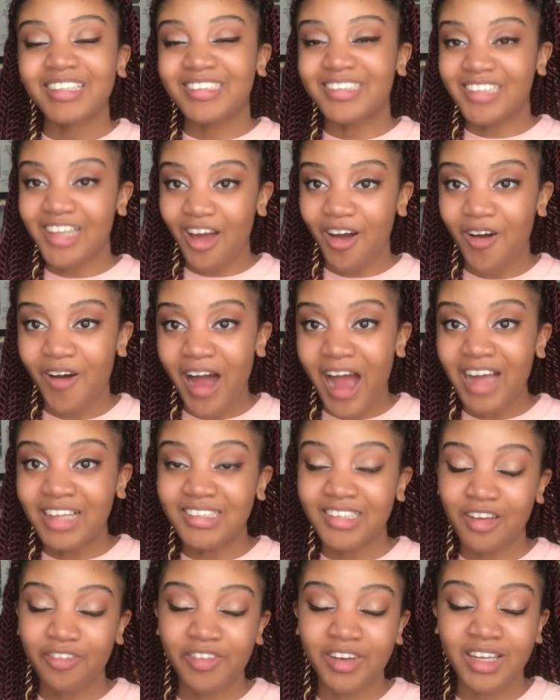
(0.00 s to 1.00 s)
so I
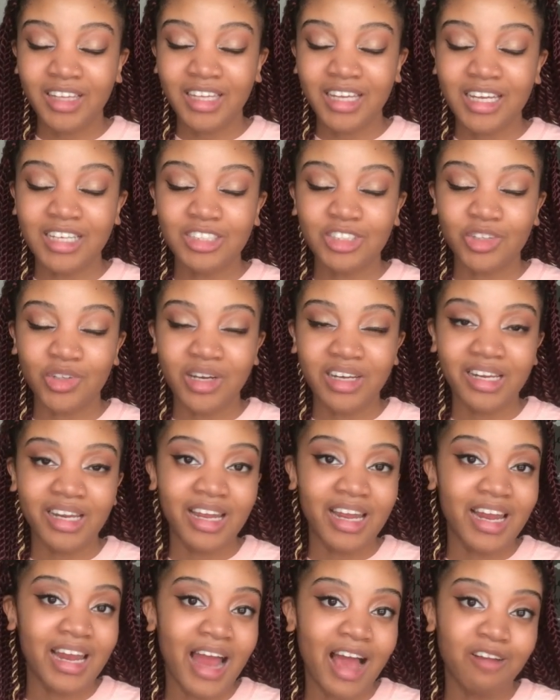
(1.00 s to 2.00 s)
definitely enjoyed
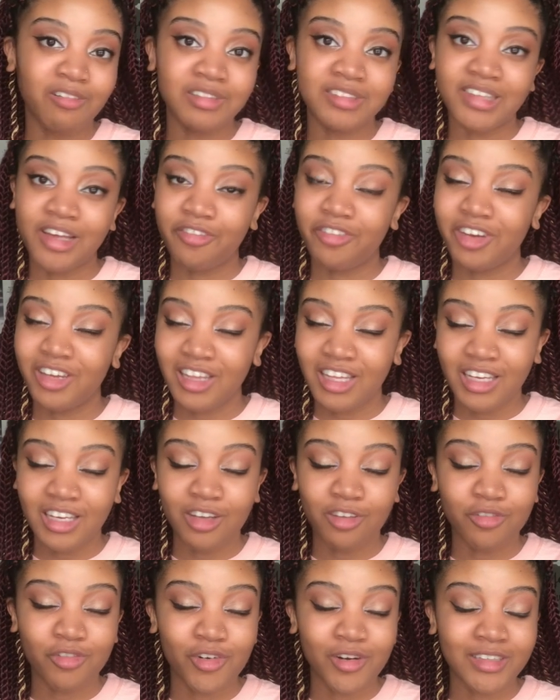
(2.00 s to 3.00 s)
it and I would definitely
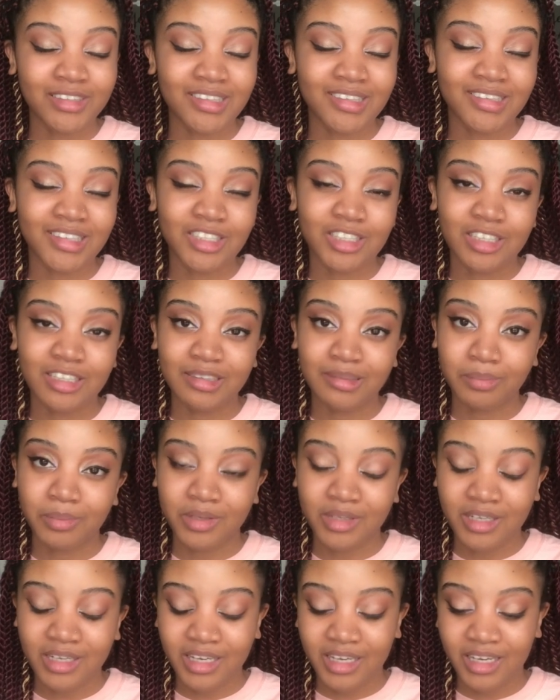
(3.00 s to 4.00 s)
look forward to teaching this
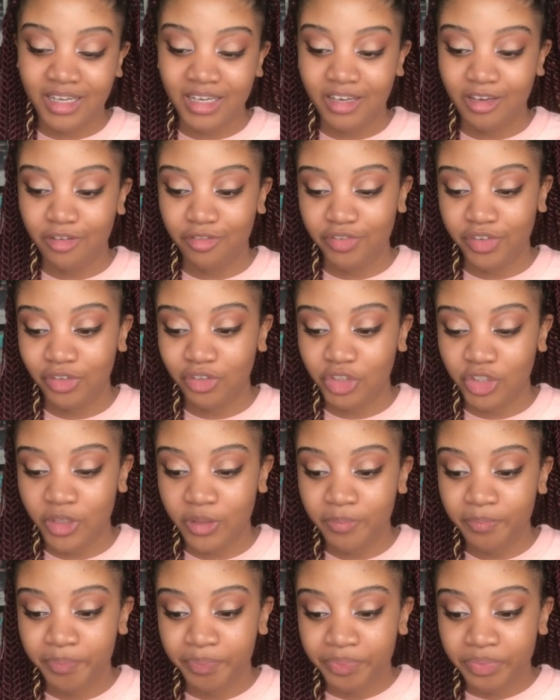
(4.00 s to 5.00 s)
book again in the
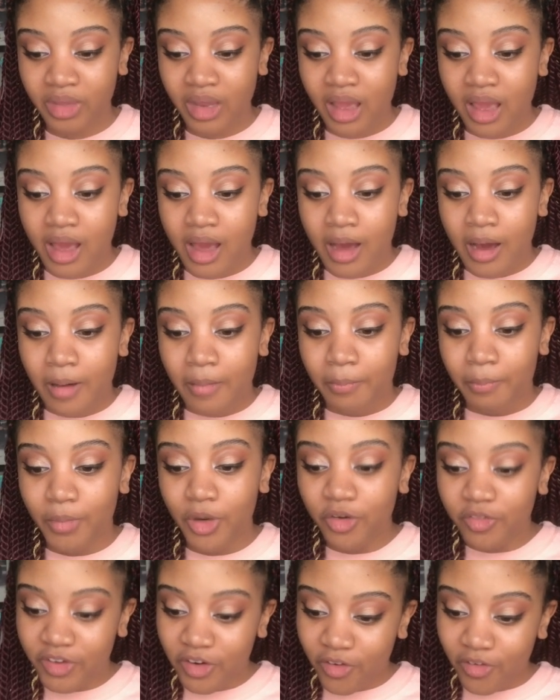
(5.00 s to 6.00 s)
future.
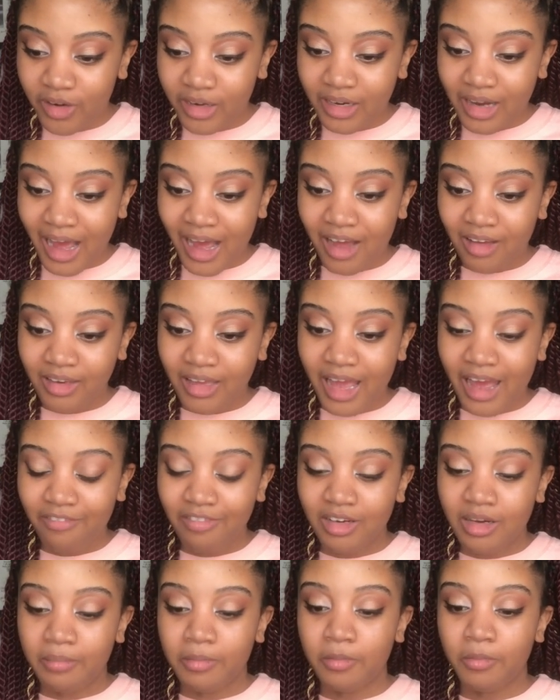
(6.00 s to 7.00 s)
Moving on, I only have
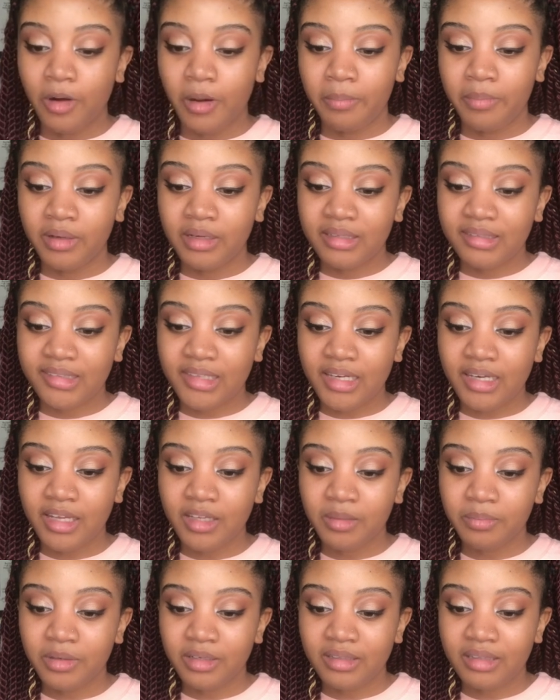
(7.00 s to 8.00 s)
a couple more books.
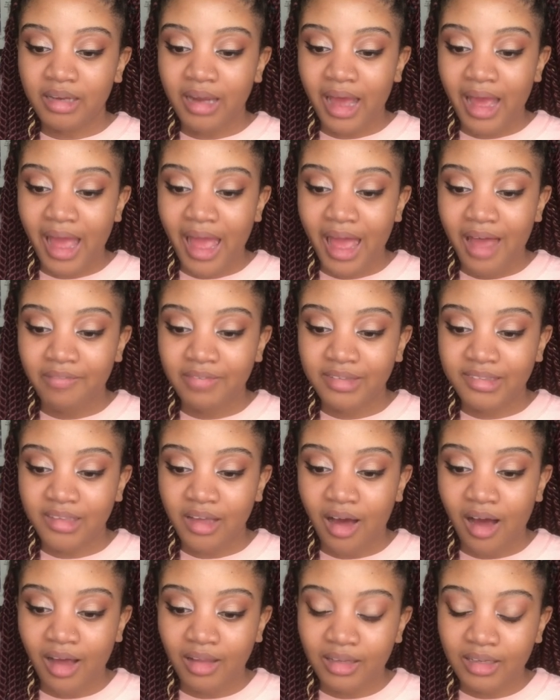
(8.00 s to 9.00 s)
Another book that I have is
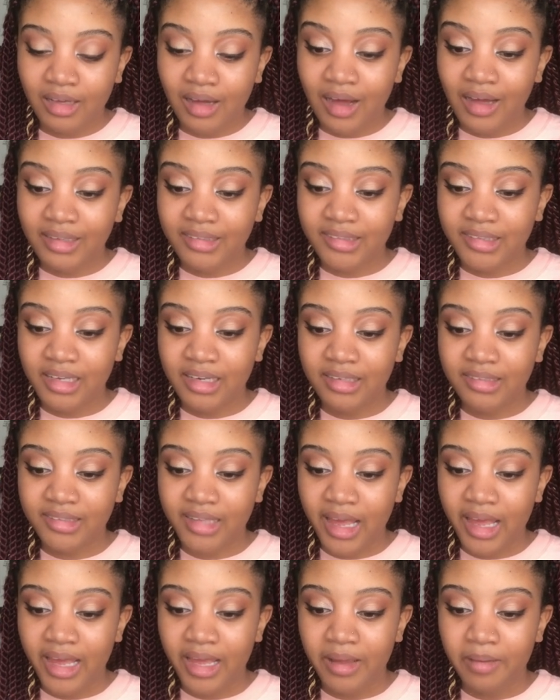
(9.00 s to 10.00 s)
The Holocaust. It is
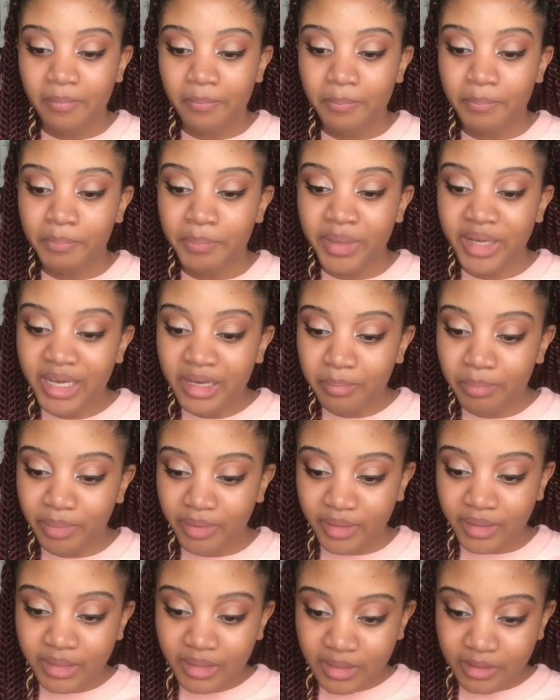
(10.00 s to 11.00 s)
a big
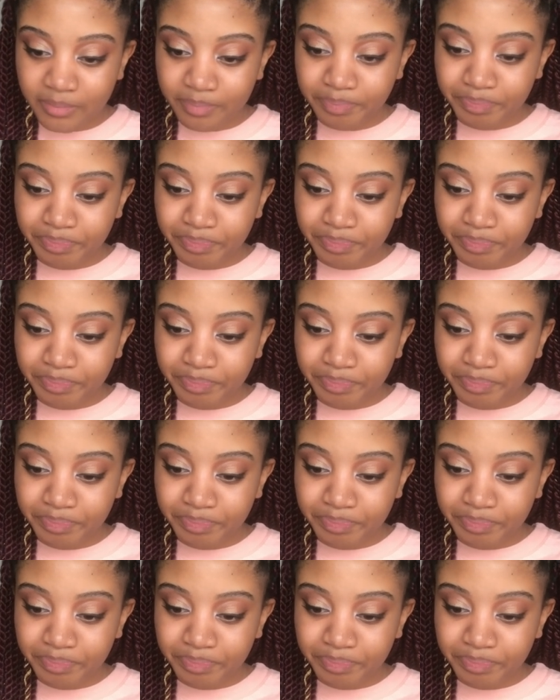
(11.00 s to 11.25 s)
book